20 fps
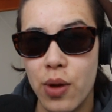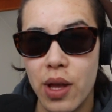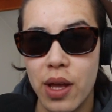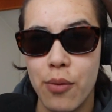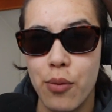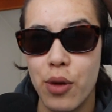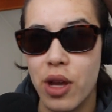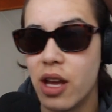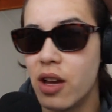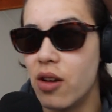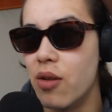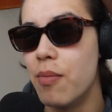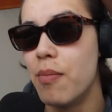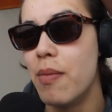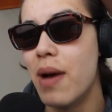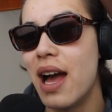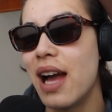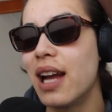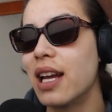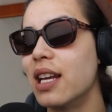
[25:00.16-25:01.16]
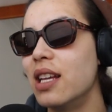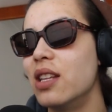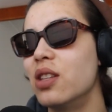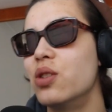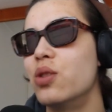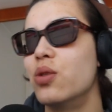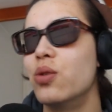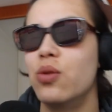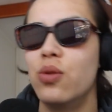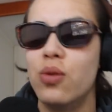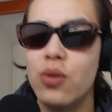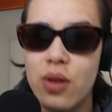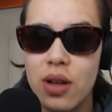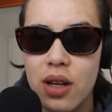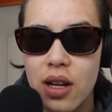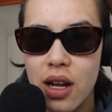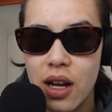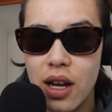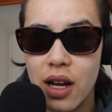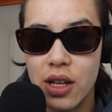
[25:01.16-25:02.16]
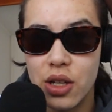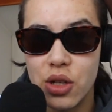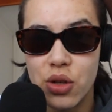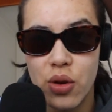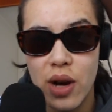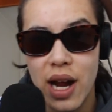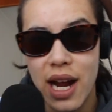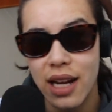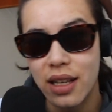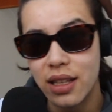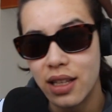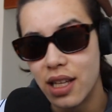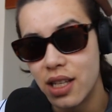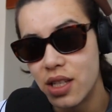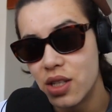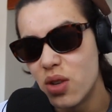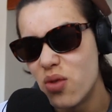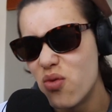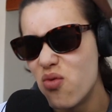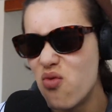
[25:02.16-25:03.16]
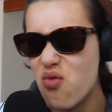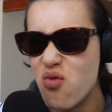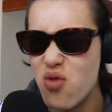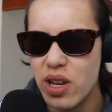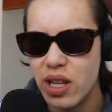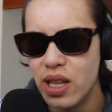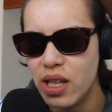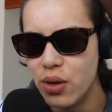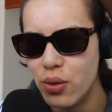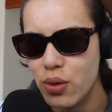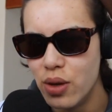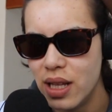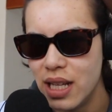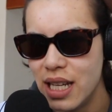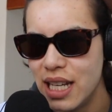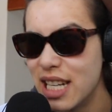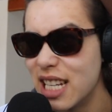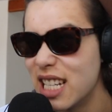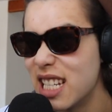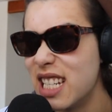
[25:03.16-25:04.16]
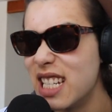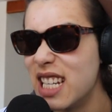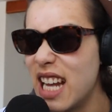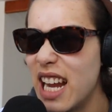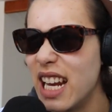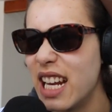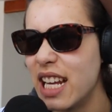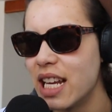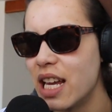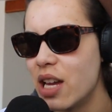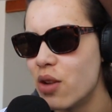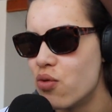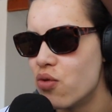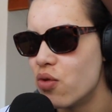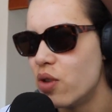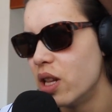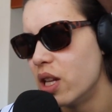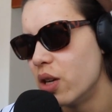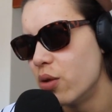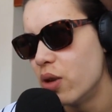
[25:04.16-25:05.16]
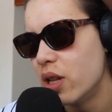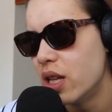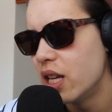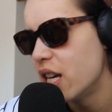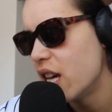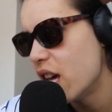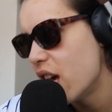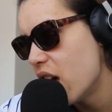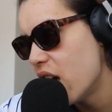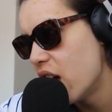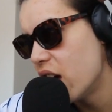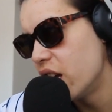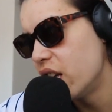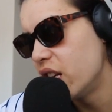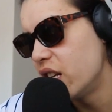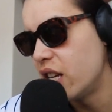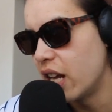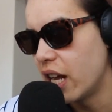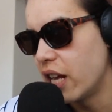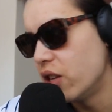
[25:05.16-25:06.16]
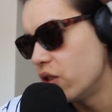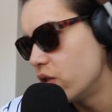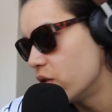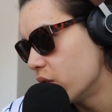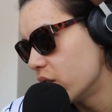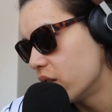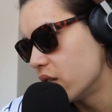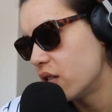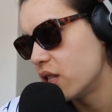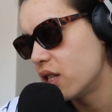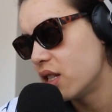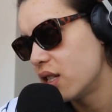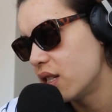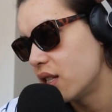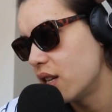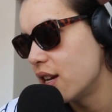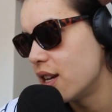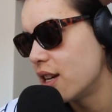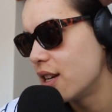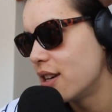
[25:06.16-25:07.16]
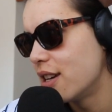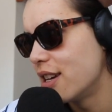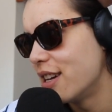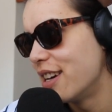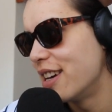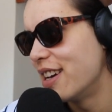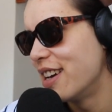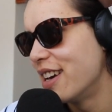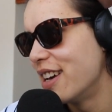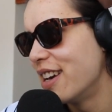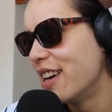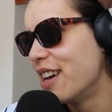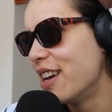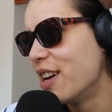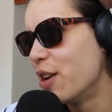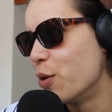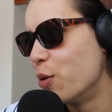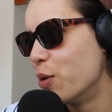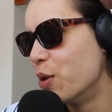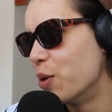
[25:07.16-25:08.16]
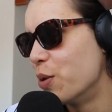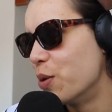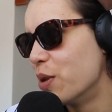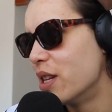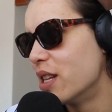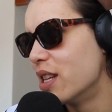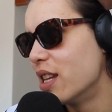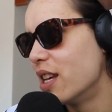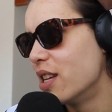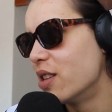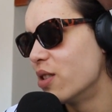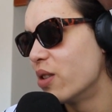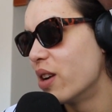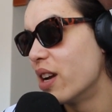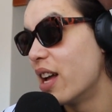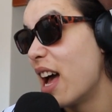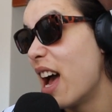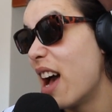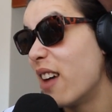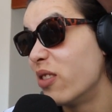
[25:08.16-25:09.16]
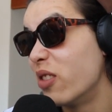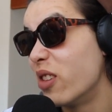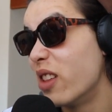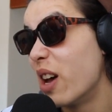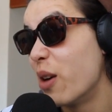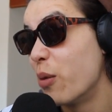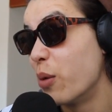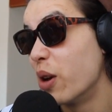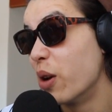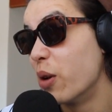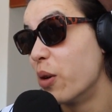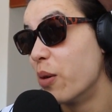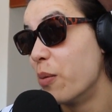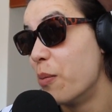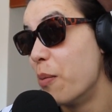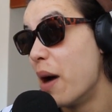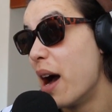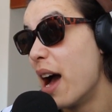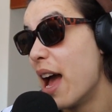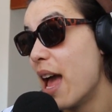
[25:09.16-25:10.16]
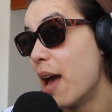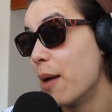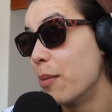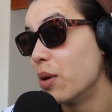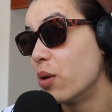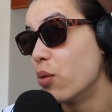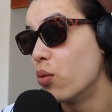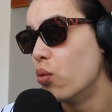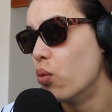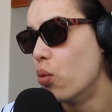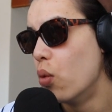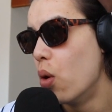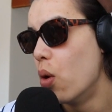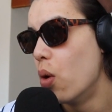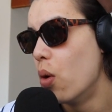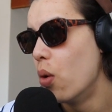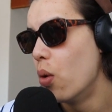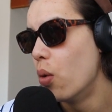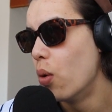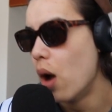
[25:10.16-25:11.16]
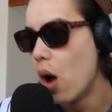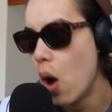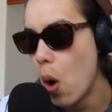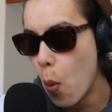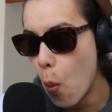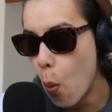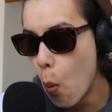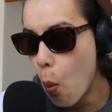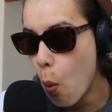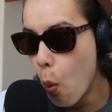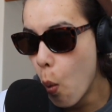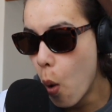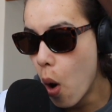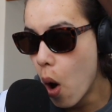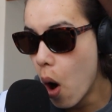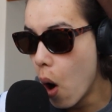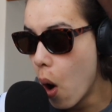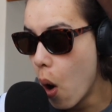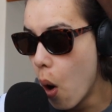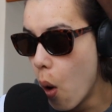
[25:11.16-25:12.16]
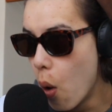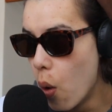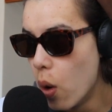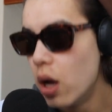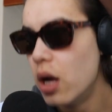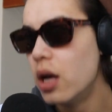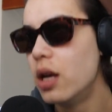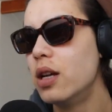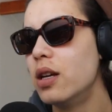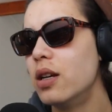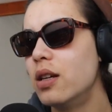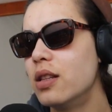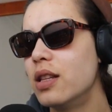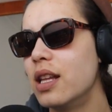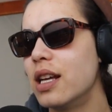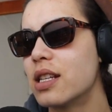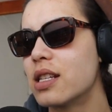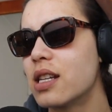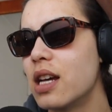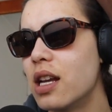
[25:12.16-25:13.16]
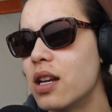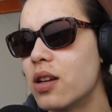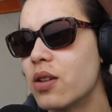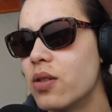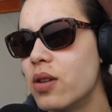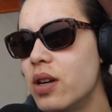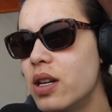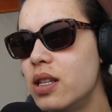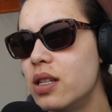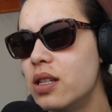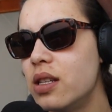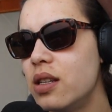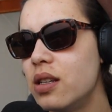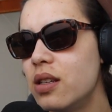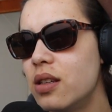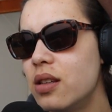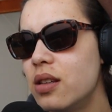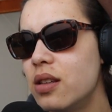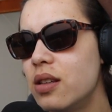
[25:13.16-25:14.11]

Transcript: we come back into a track that's really, really exciting and really, really dangerous. Really, really dangerous. After that, we go to Miami. Whoa. Oh, that's kind of crazy.